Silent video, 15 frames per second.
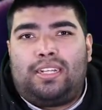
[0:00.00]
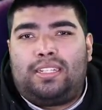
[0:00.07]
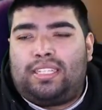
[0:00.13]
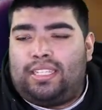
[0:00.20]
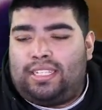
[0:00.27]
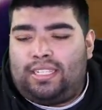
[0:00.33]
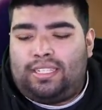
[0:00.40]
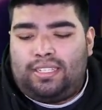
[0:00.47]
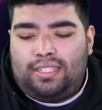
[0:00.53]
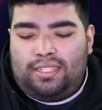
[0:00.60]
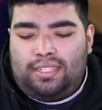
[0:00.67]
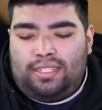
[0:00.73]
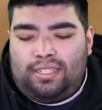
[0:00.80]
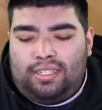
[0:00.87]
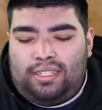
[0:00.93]
He
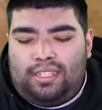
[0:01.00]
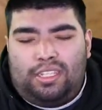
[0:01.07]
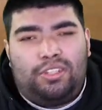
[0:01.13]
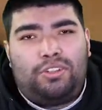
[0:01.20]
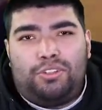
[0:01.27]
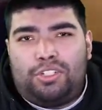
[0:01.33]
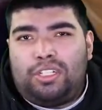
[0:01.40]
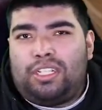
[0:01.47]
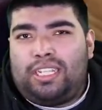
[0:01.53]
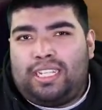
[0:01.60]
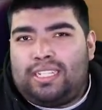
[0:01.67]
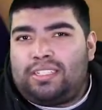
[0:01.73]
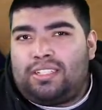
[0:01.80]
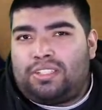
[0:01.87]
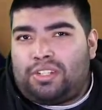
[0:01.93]
usually
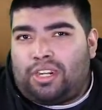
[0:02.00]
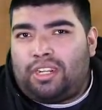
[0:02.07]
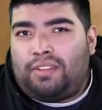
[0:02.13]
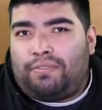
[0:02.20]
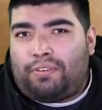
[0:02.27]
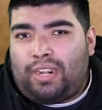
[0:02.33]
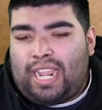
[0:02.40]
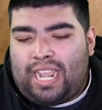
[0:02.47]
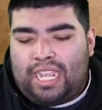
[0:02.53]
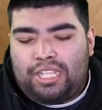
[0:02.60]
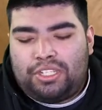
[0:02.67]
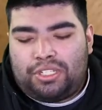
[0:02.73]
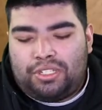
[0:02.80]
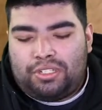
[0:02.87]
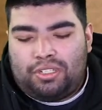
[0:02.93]
is the target for
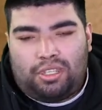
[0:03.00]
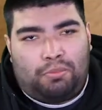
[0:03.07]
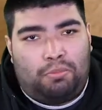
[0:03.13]
Ash.